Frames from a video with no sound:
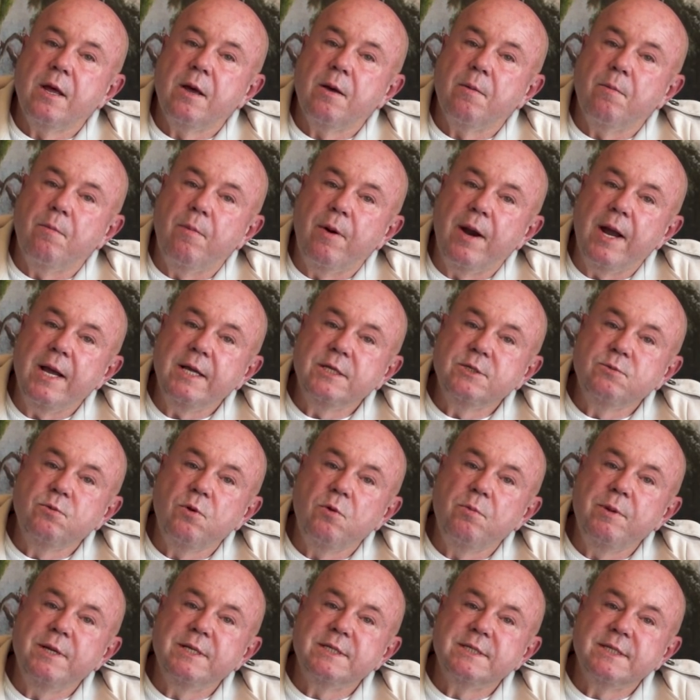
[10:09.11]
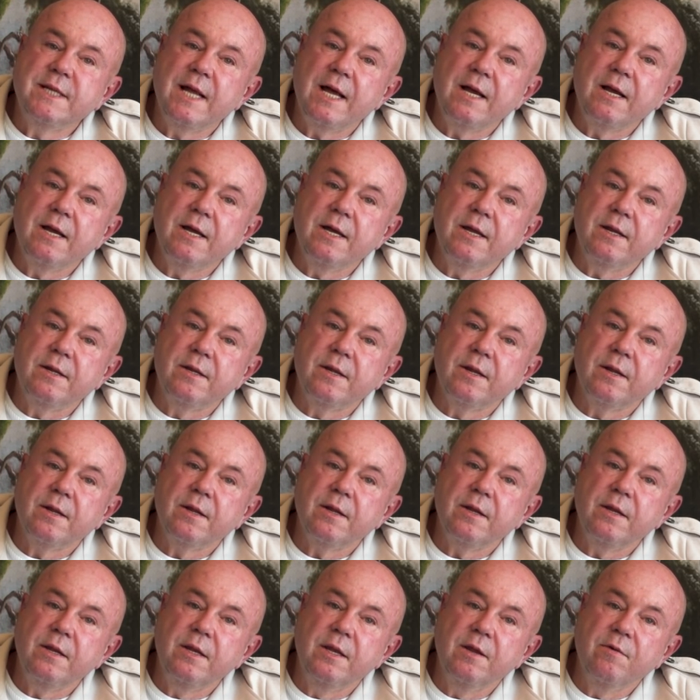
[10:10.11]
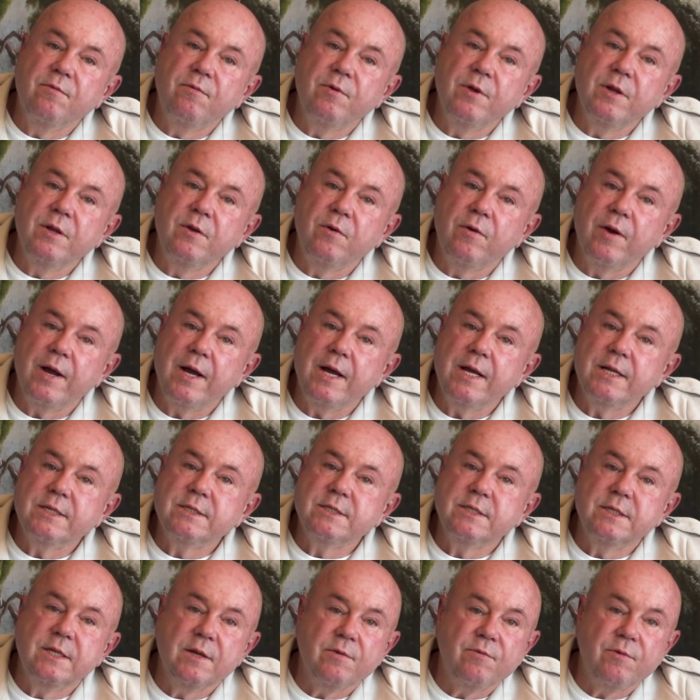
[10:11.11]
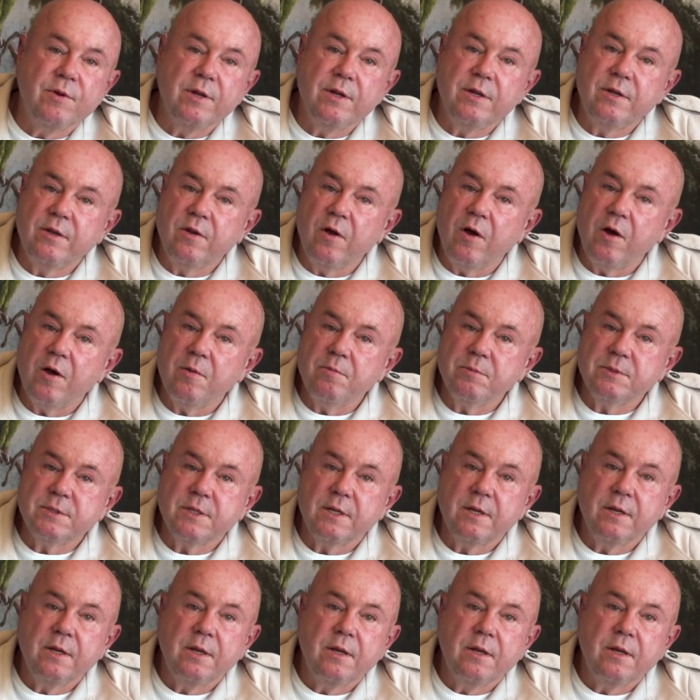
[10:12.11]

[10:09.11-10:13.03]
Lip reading: Breaks will be staggered, different grades, different times.